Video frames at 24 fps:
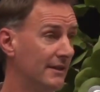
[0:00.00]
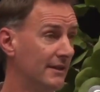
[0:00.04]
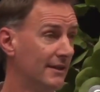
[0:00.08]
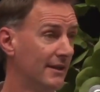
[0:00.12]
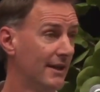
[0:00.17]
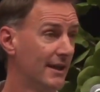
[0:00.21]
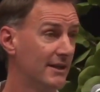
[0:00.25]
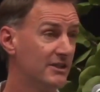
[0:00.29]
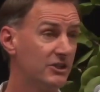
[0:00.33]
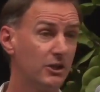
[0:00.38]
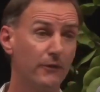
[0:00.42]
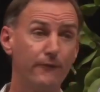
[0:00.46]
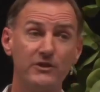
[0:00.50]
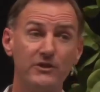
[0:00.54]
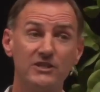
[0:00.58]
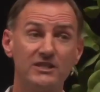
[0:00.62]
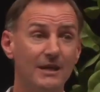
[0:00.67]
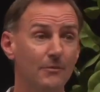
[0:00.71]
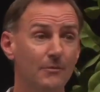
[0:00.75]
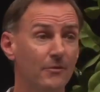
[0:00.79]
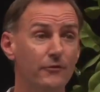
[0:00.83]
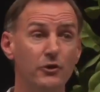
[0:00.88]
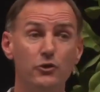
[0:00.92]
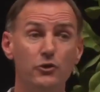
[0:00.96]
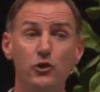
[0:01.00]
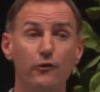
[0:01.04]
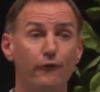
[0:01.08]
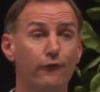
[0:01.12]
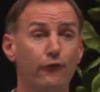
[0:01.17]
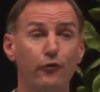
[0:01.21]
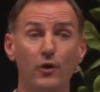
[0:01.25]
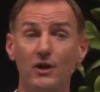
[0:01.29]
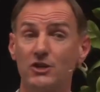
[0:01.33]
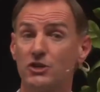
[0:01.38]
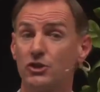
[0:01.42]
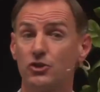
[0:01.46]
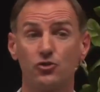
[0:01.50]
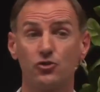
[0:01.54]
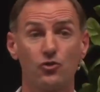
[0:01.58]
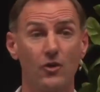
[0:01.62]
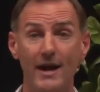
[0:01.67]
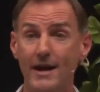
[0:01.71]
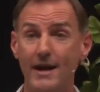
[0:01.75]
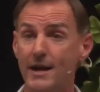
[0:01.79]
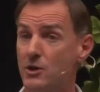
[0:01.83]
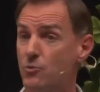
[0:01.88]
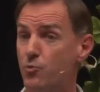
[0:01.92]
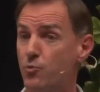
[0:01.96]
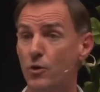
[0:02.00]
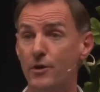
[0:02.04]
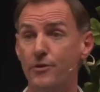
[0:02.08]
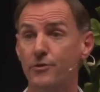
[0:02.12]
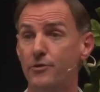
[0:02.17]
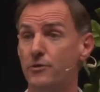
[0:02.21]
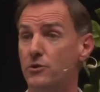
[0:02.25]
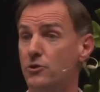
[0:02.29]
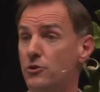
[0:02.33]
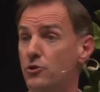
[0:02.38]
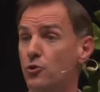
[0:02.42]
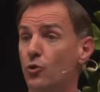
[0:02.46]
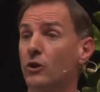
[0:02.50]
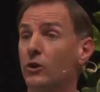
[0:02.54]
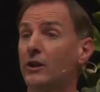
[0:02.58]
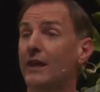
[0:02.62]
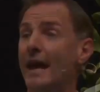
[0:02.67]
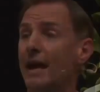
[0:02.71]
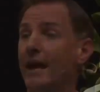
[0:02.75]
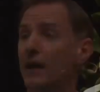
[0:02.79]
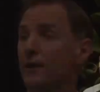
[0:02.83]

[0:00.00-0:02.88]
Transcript: And so for some of you, you're frustrated with your lack